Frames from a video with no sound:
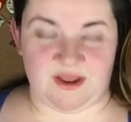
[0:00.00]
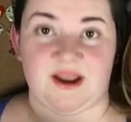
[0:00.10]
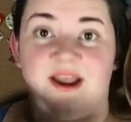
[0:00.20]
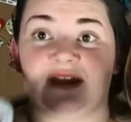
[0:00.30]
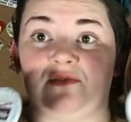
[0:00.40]

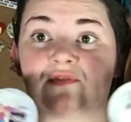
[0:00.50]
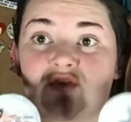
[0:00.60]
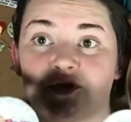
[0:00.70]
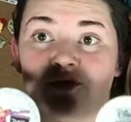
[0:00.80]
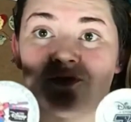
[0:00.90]
I have
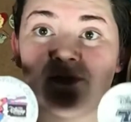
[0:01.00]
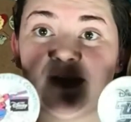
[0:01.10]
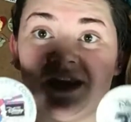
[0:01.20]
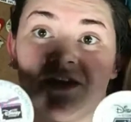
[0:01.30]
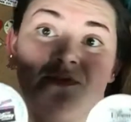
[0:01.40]
2
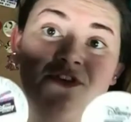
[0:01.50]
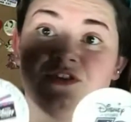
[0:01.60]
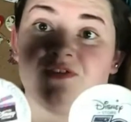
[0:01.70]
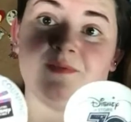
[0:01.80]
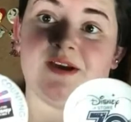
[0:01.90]

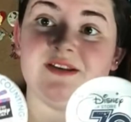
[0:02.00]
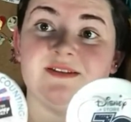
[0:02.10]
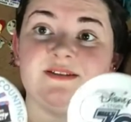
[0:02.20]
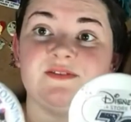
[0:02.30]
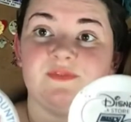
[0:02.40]
anniversary
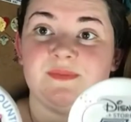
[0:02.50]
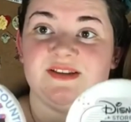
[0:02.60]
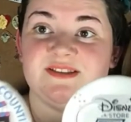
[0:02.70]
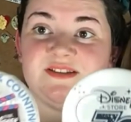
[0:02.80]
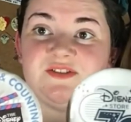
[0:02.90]
buttons from the
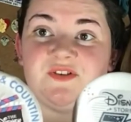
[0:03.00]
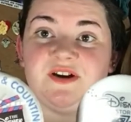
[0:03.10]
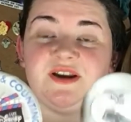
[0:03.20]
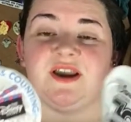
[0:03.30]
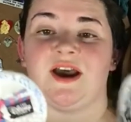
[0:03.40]
Disney store.
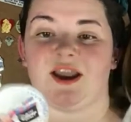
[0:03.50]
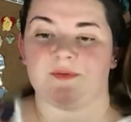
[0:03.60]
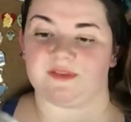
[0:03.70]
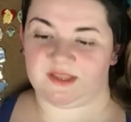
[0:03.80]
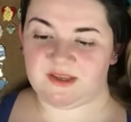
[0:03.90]
I
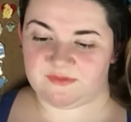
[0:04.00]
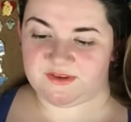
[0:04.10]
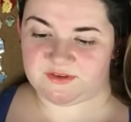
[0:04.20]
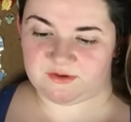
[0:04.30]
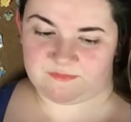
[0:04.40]
believe
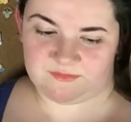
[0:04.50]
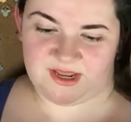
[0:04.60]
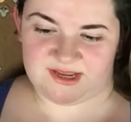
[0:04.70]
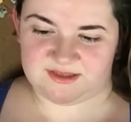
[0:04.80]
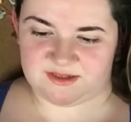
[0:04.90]
these are
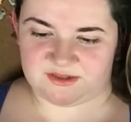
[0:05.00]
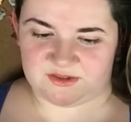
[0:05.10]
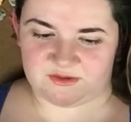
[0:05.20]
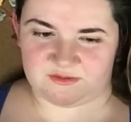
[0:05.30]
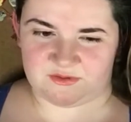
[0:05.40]
cast
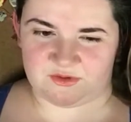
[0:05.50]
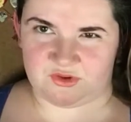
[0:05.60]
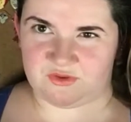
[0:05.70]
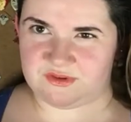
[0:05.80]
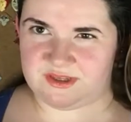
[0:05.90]

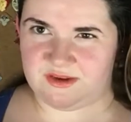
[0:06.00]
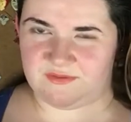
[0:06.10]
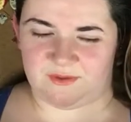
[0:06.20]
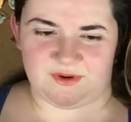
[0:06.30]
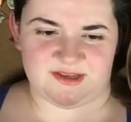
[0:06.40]
exclusive,
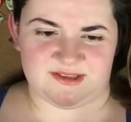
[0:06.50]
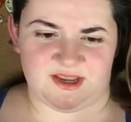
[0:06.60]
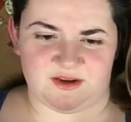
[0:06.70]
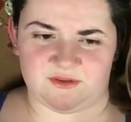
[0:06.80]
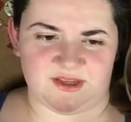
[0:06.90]
I want to say.
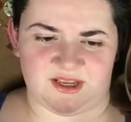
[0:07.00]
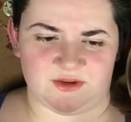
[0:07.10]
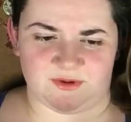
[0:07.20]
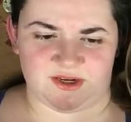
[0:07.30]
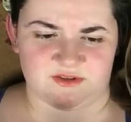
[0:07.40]
I don't think
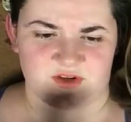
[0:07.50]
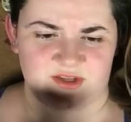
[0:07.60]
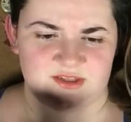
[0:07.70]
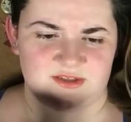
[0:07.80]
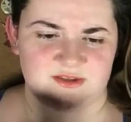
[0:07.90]
anyone else got
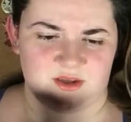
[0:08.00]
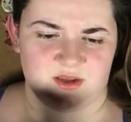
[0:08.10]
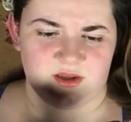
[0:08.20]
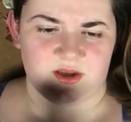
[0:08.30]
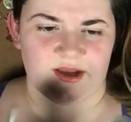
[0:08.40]
these.
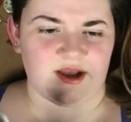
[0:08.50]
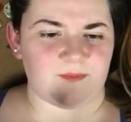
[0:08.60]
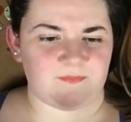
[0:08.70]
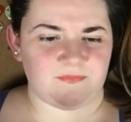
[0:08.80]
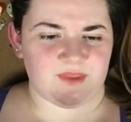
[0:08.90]

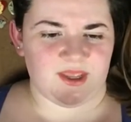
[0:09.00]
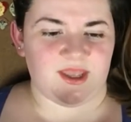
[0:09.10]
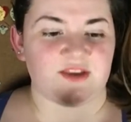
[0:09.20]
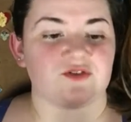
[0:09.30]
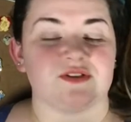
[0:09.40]

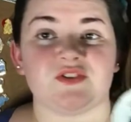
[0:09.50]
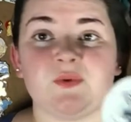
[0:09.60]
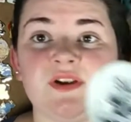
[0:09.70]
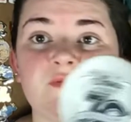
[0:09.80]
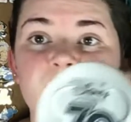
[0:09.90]
And so this
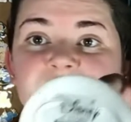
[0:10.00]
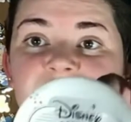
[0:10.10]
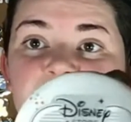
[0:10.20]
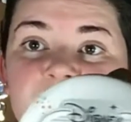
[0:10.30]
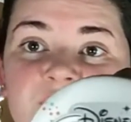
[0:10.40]
one was
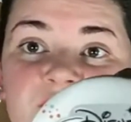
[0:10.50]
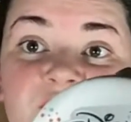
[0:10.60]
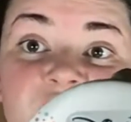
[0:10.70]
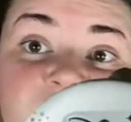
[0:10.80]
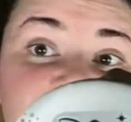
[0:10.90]
for the
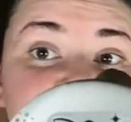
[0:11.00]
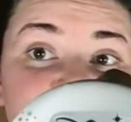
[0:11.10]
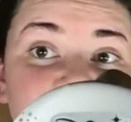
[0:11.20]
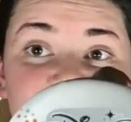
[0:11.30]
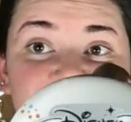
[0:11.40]
30th
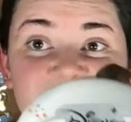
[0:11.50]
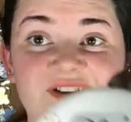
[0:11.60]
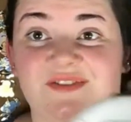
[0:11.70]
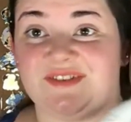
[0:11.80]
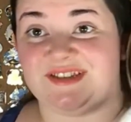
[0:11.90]
anniversary
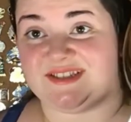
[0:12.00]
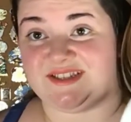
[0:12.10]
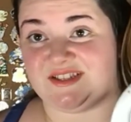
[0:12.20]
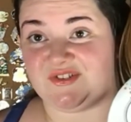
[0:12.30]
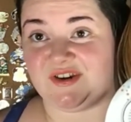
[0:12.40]
of the Disney
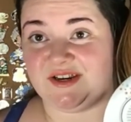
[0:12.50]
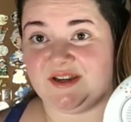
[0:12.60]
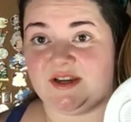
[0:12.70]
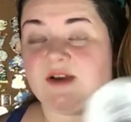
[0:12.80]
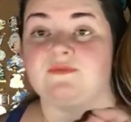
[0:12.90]
store,
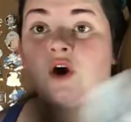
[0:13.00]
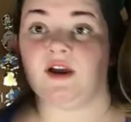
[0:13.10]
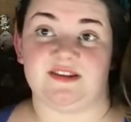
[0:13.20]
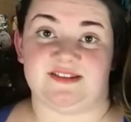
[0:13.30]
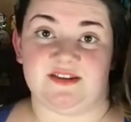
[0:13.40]
of all
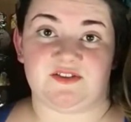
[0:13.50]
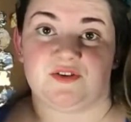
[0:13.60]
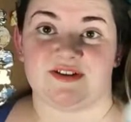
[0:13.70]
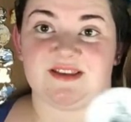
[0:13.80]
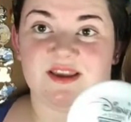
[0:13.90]
Disney
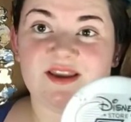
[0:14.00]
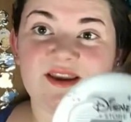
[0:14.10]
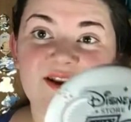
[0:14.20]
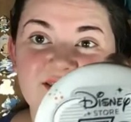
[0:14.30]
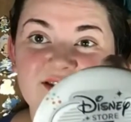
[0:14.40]
stores.
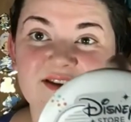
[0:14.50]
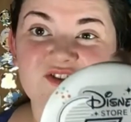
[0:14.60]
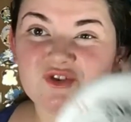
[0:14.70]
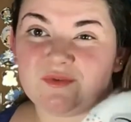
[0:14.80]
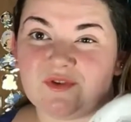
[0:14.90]
And I think it's
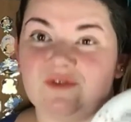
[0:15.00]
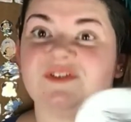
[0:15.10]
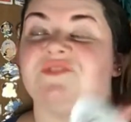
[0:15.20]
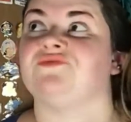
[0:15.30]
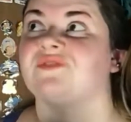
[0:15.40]
super cool.
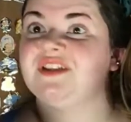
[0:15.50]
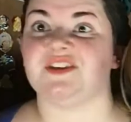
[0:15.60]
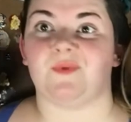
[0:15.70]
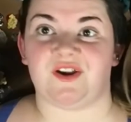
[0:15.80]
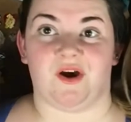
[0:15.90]
They really
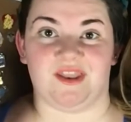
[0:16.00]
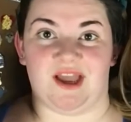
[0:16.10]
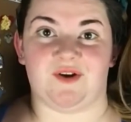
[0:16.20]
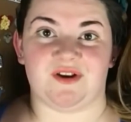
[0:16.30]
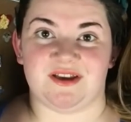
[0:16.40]
went all
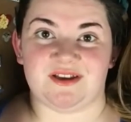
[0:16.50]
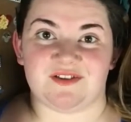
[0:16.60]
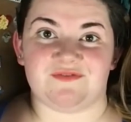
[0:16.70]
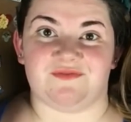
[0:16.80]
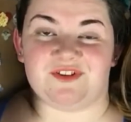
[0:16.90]
out
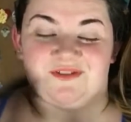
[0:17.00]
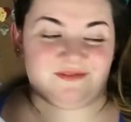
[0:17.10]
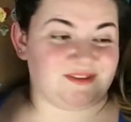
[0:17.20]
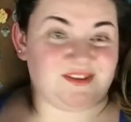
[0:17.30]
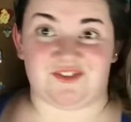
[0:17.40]
for
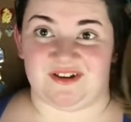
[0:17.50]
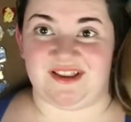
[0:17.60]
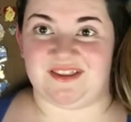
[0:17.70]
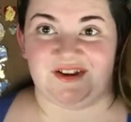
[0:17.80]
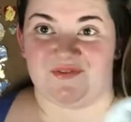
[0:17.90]
the
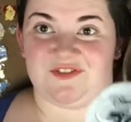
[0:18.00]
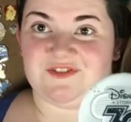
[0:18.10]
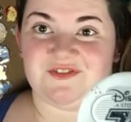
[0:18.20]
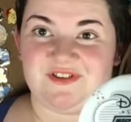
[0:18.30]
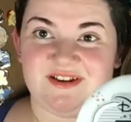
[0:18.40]
30th
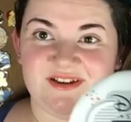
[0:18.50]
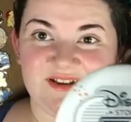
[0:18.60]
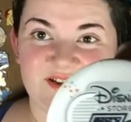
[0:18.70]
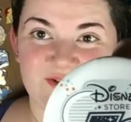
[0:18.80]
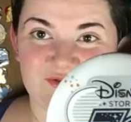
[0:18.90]
anniversary,
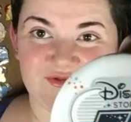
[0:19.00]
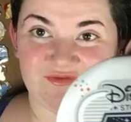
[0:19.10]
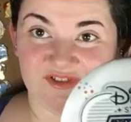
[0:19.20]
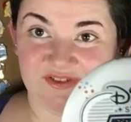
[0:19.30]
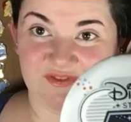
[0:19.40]
and it was
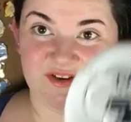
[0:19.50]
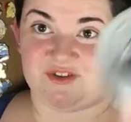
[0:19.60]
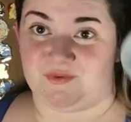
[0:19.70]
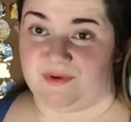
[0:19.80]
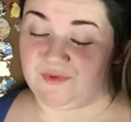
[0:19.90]
really fun.
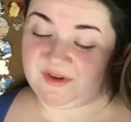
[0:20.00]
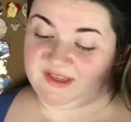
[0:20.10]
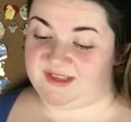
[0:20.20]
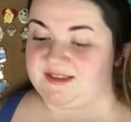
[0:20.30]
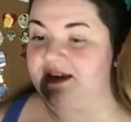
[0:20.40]
So we wore
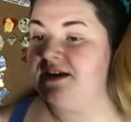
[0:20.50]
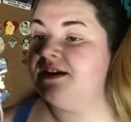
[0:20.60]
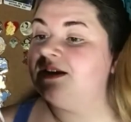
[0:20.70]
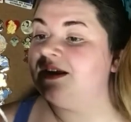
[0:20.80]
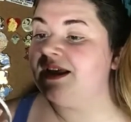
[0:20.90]
these.
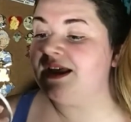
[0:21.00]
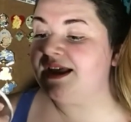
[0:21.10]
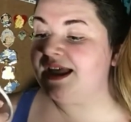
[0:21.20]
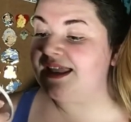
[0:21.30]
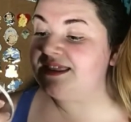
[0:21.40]

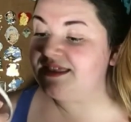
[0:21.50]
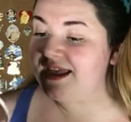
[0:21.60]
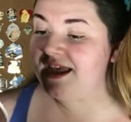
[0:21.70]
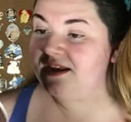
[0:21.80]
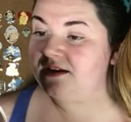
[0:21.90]
And
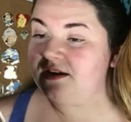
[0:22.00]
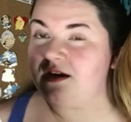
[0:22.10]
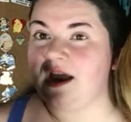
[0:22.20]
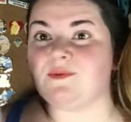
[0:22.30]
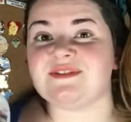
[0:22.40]
then,
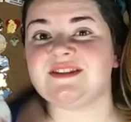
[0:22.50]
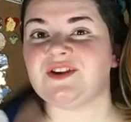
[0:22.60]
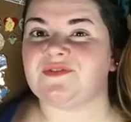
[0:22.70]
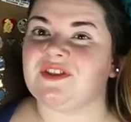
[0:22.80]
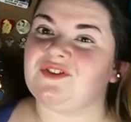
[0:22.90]
I wasn't there
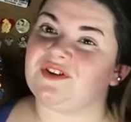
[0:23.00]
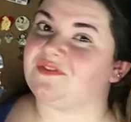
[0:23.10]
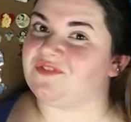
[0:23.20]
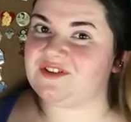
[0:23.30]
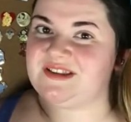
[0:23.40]
for the
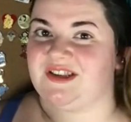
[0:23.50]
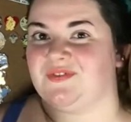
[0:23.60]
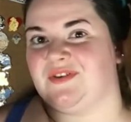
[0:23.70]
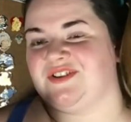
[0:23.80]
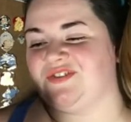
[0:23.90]
31st
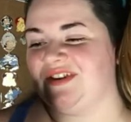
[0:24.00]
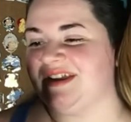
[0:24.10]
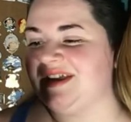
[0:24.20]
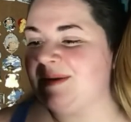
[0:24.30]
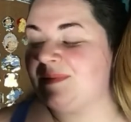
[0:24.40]
anniversary,
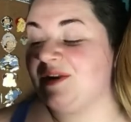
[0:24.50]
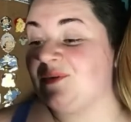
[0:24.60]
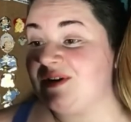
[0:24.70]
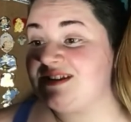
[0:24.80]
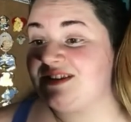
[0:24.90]
but I
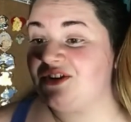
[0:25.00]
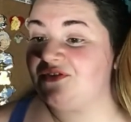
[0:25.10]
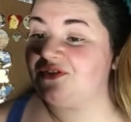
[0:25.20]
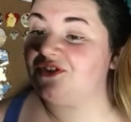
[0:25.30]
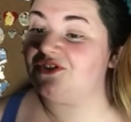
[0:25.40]
was there
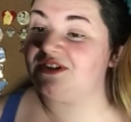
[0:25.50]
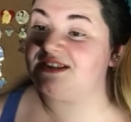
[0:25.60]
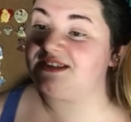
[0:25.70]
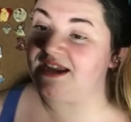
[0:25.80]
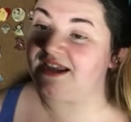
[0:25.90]
for the
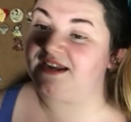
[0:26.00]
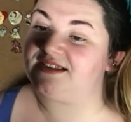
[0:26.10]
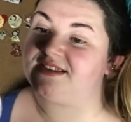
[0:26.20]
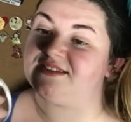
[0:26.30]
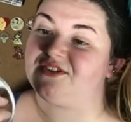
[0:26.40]
32nd. It
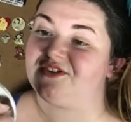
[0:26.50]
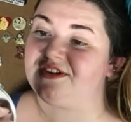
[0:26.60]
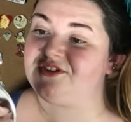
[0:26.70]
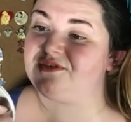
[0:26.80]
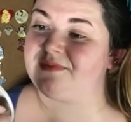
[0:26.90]
says
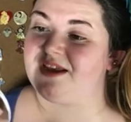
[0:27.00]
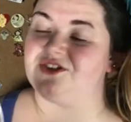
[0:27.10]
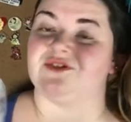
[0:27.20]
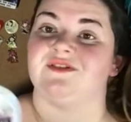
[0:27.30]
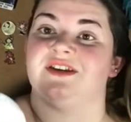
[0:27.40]
32
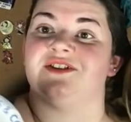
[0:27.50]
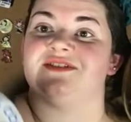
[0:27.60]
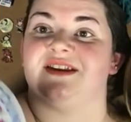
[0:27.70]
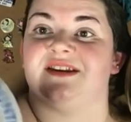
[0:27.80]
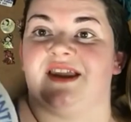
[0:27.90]
magical years
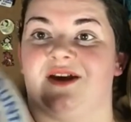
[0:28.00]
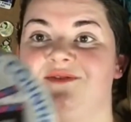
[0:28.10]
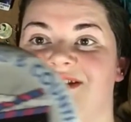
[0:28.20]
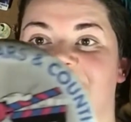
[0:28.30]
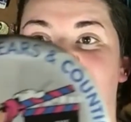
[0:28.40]
and
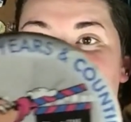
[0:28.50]
counting.